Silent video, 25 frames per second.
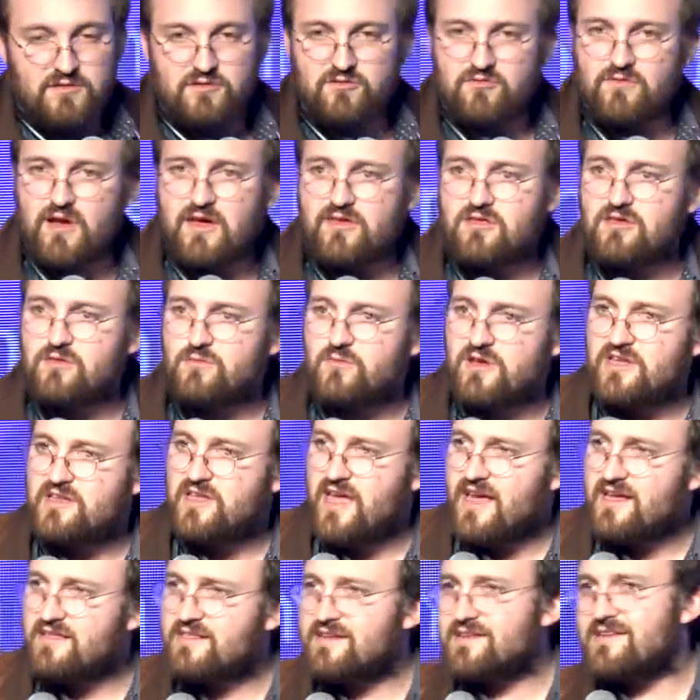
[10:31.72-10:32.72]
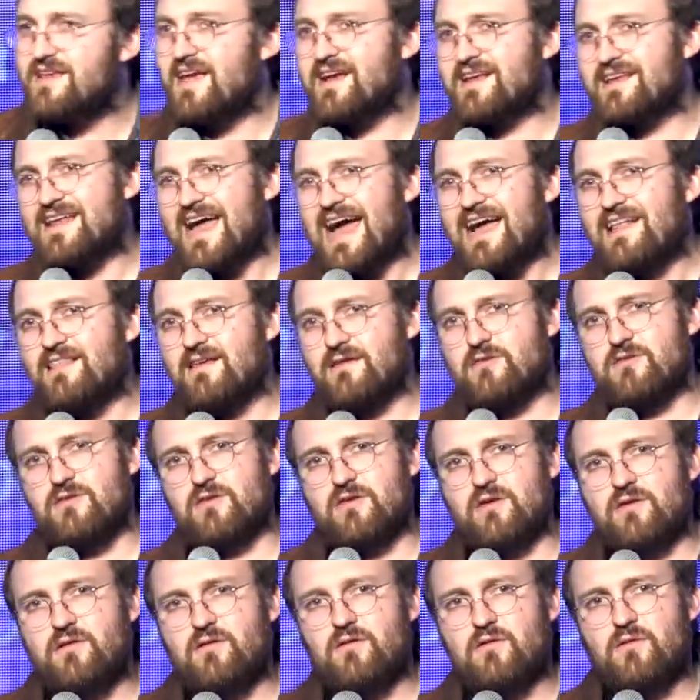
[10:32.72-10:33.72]
the direction we take the
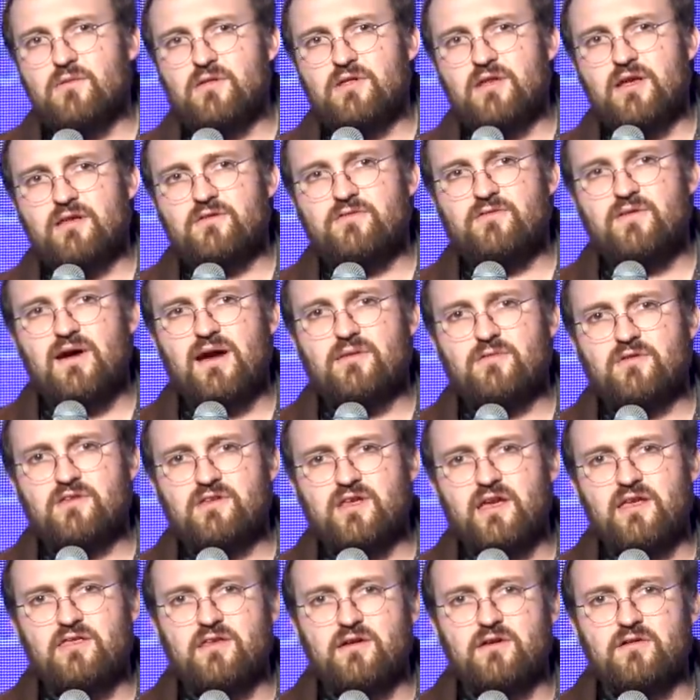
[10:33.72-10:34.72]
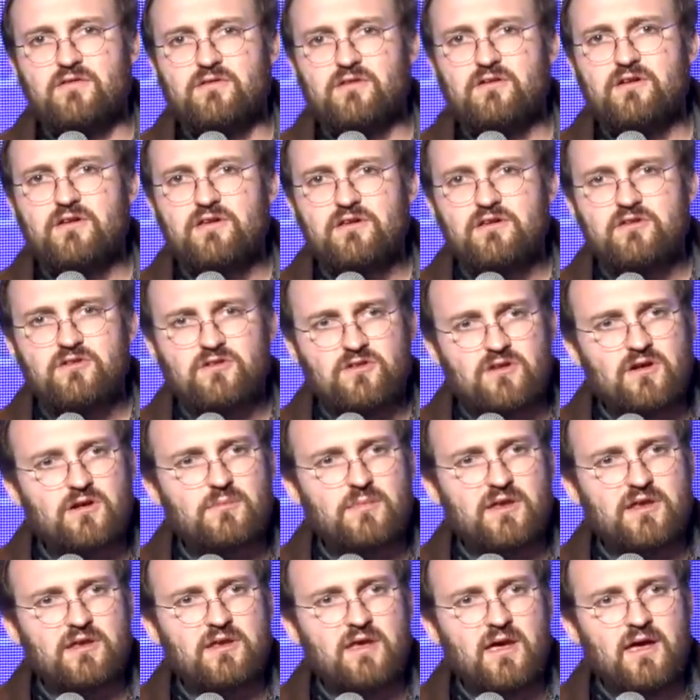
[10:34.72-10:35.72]
technology over the next five or 10 years are going to
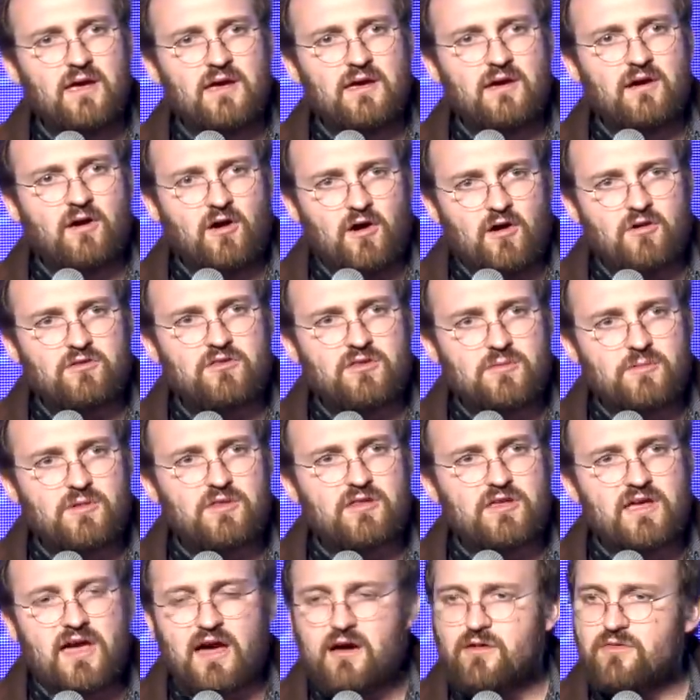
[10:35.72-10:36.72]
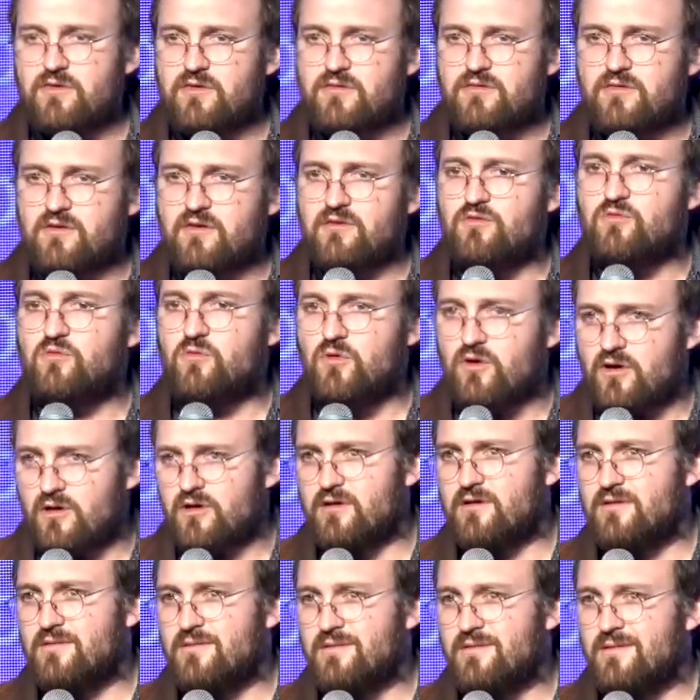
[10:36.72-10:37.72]
determine ultimately how these things
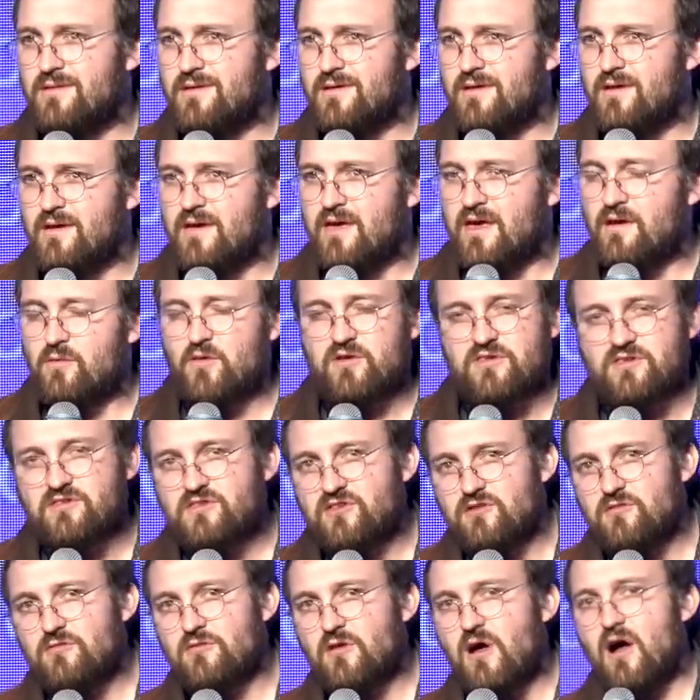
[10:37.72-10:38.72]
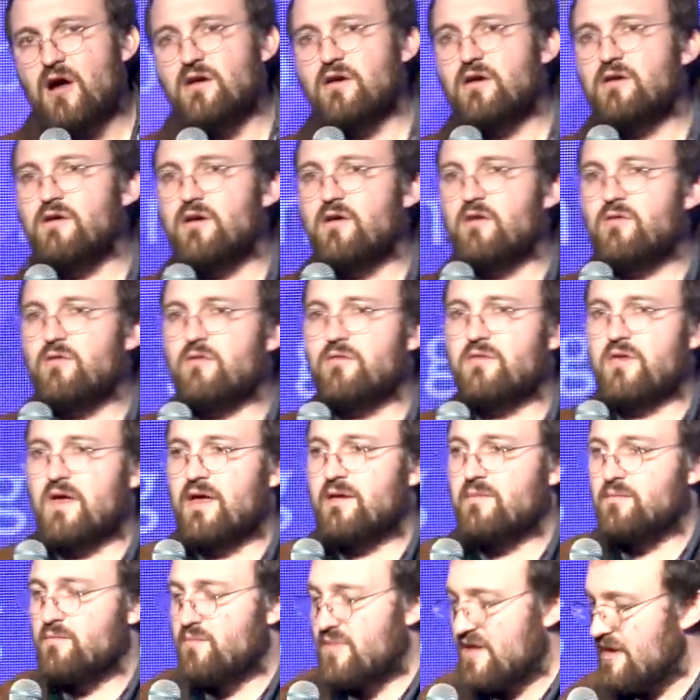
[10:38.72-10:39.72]
work. It wasn't too long ago
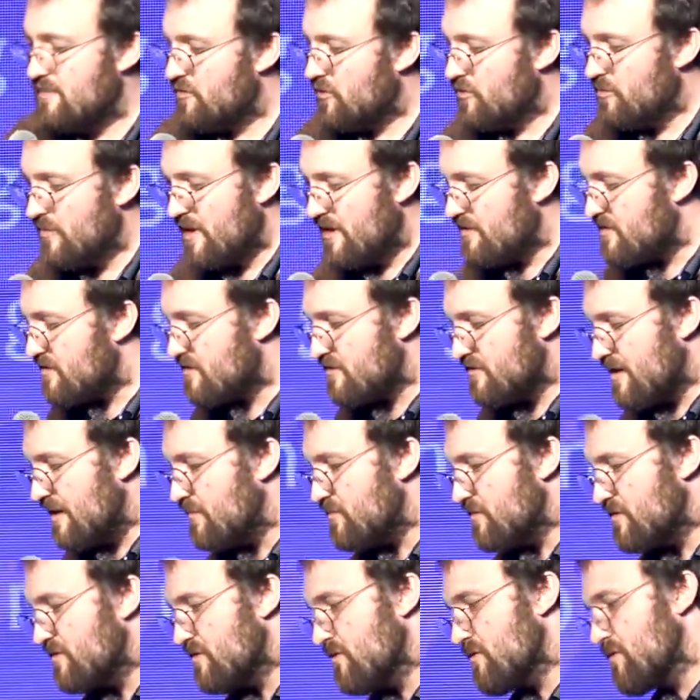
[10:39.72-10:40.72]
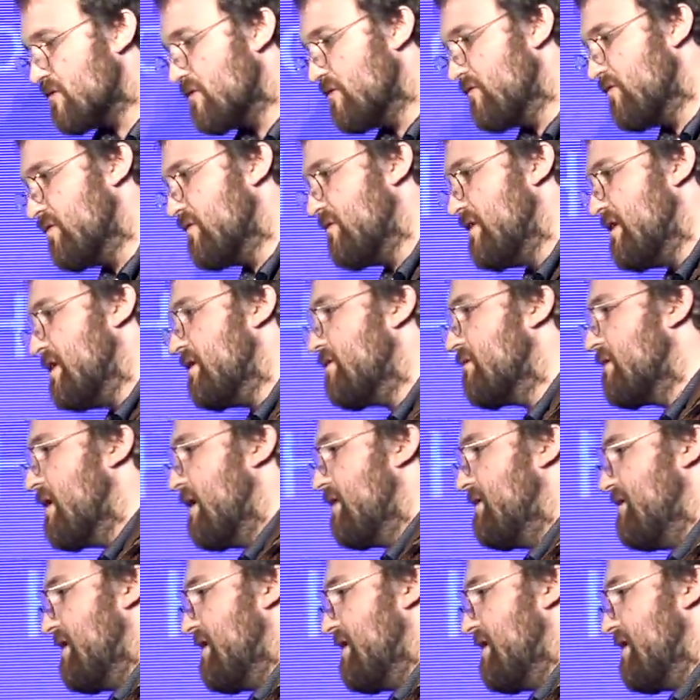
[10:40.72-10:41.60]
that people made the same decisions for the internet.